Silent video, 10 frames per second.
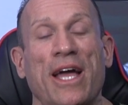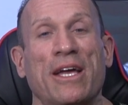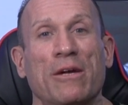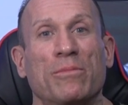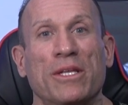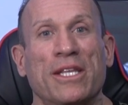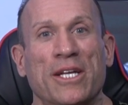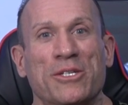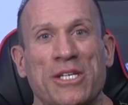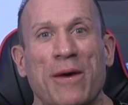I can completely
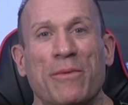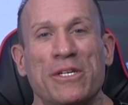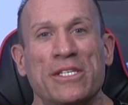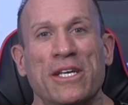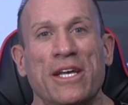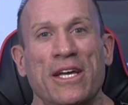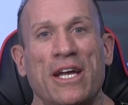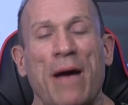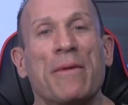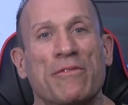understand where he's
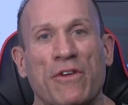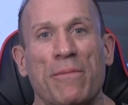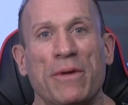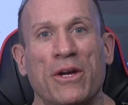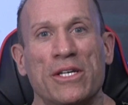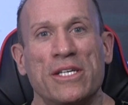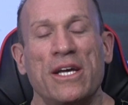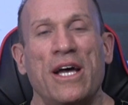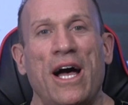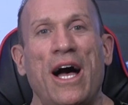coming from because
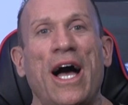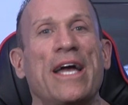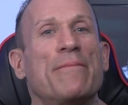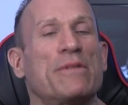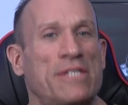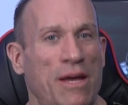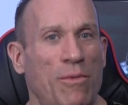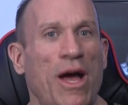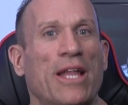I am the same way.